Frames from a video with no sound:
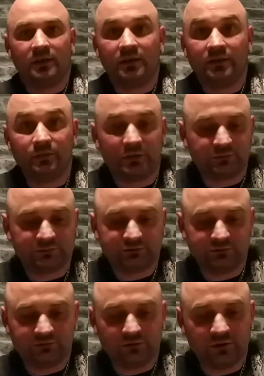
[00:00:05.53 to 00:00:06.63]
Hi, welcome
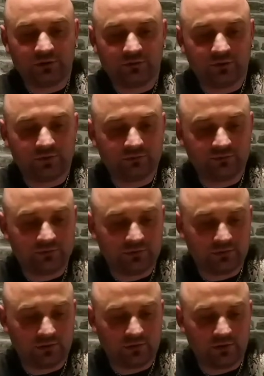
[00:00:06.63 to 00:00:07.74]
to Grow Your Own.
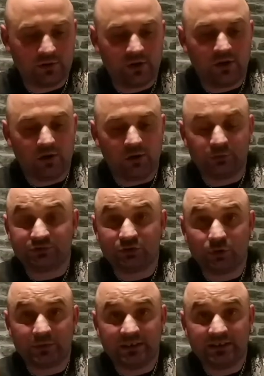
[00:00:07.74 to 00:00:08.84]
I was
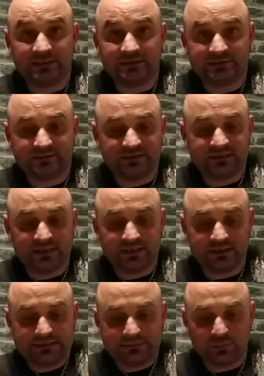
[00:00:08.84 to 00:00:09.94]
nominated
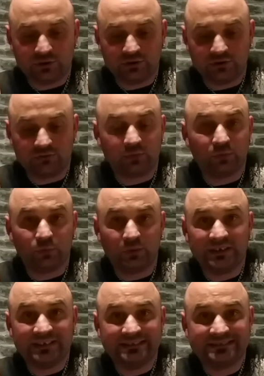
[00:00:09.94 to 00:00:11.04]
today by
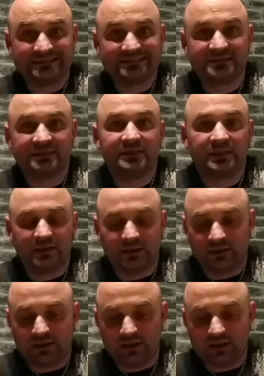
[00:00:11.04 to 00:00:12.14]
Grumbleweeds
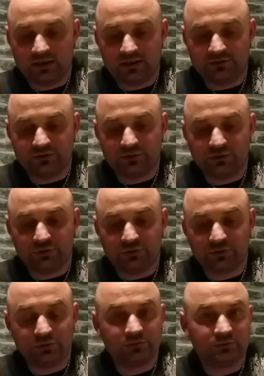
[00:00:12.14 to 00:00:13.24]
to
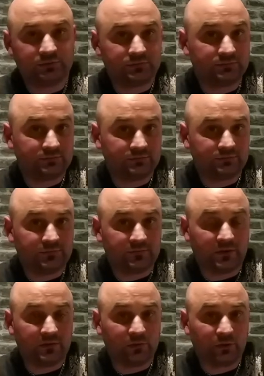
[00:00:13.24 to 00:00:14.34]
do
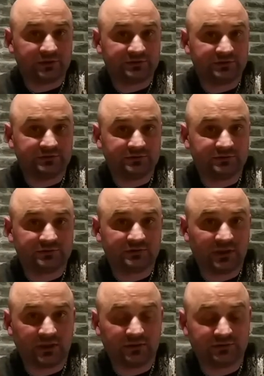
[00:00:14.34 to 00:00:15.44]
5 questions,
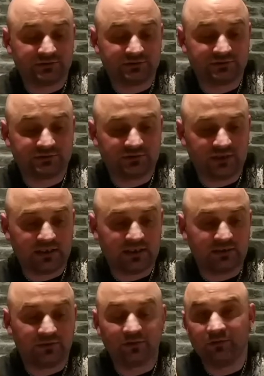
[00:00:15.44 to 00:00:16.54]
answers
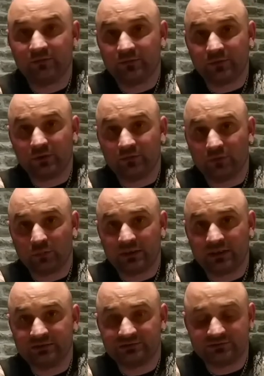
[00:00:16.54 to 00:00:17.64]
and 5
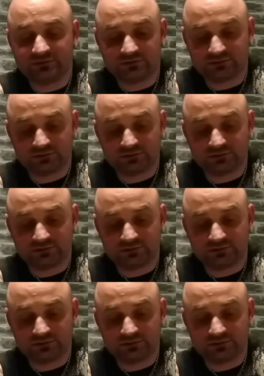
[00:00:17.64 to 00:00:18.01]
nominations.